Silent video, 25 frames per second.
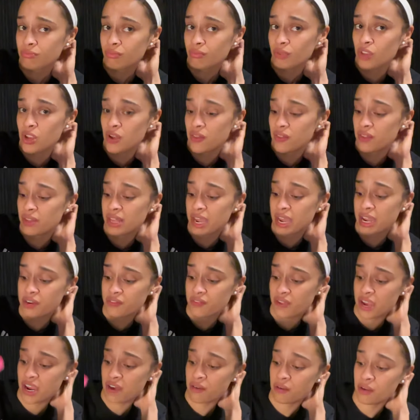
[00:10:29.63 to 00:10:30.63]
You know, the Knight
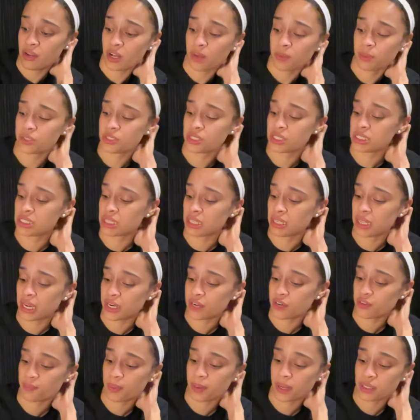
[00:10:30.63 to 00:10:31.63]
of Ariel, which is the Knight
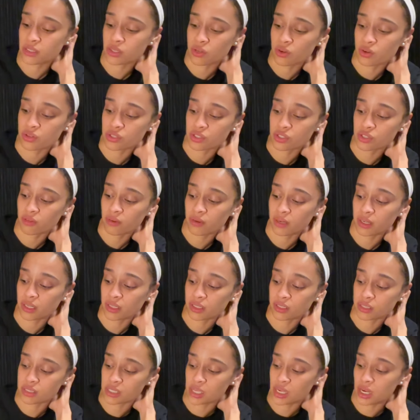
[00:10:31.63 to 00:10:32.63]
of Pentacles in the
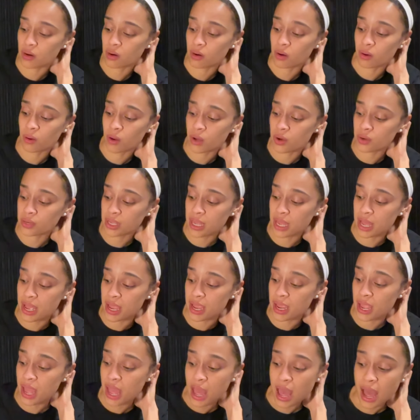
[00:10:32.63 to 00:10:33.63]
regular tarot,
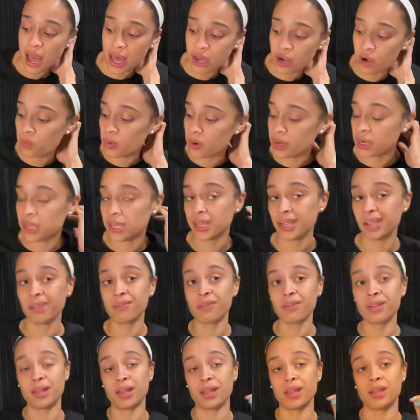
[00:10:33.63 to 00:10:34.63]
okay? I don't want to
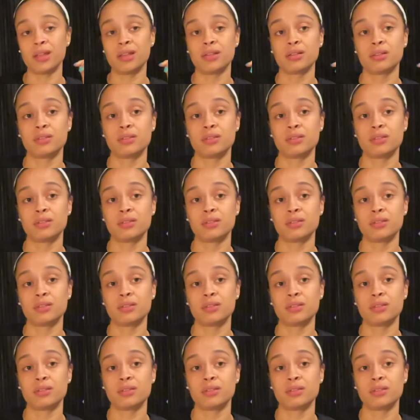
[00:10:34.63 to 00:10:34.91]
hear it.